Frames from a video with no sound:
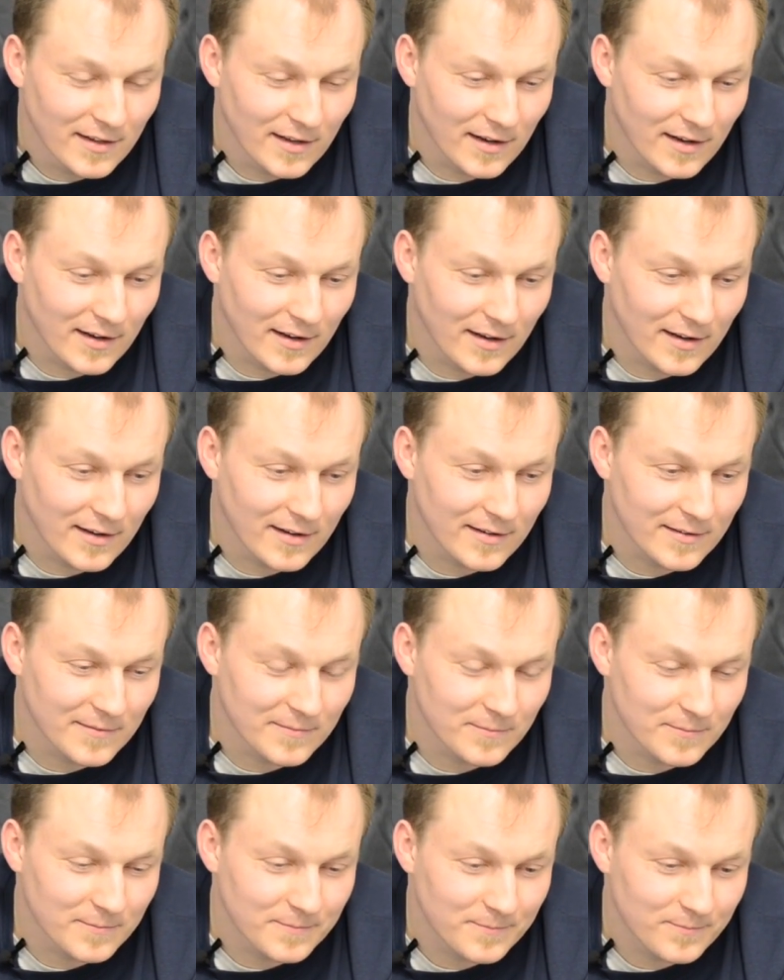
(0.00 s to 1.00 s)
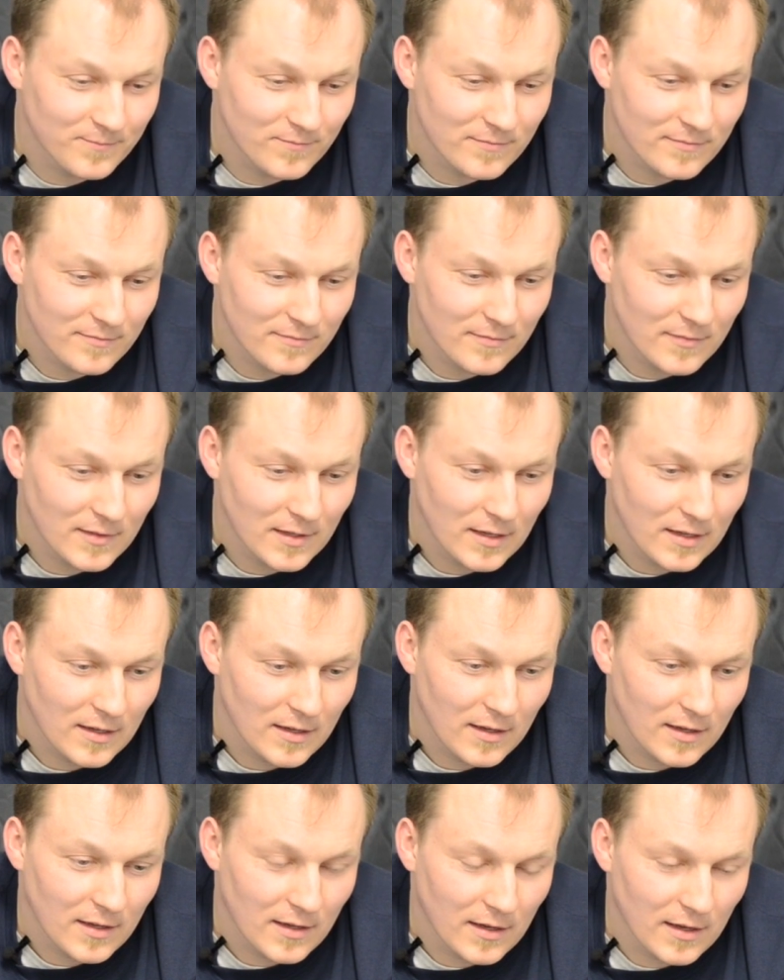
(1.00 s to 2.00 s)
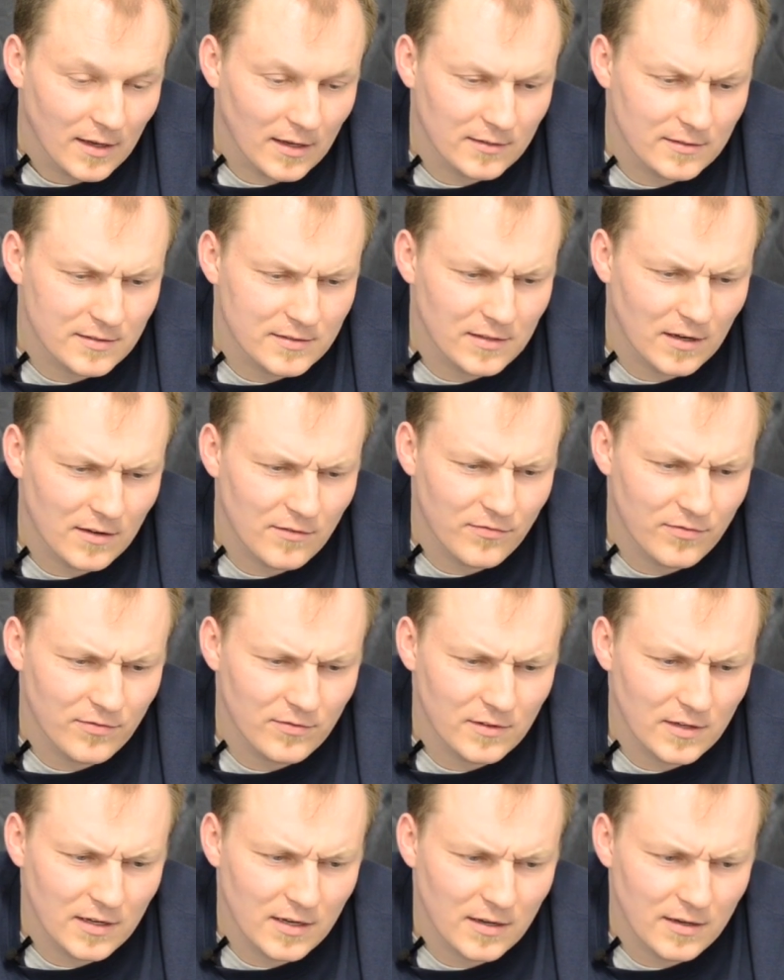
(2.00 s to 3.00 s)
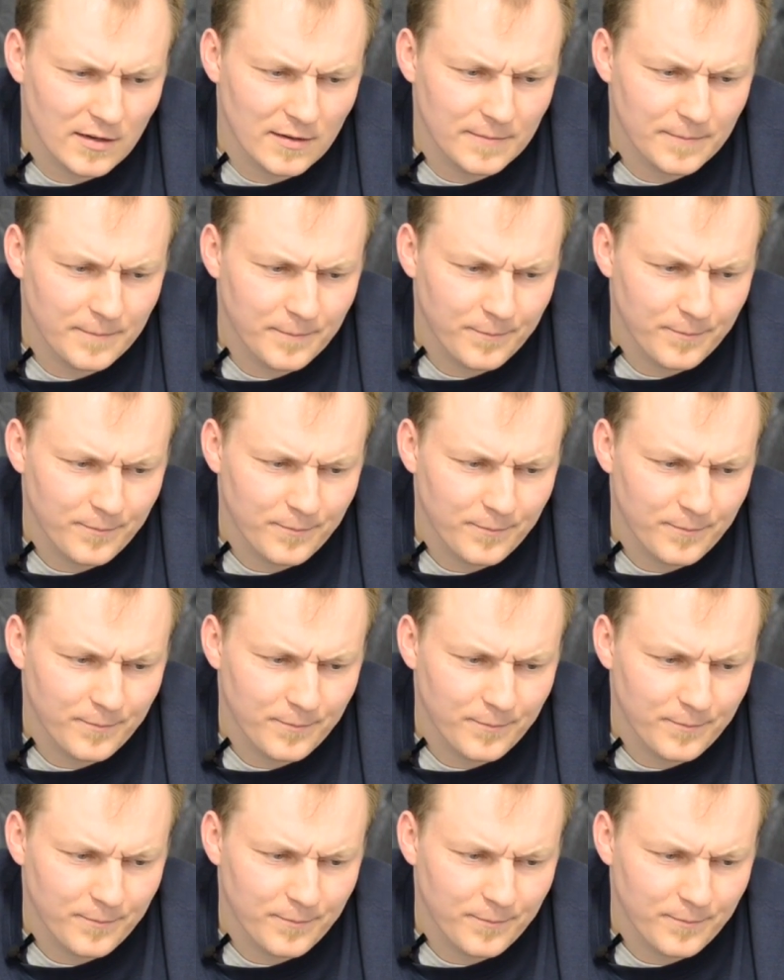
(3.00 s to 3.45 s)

um, and something uh,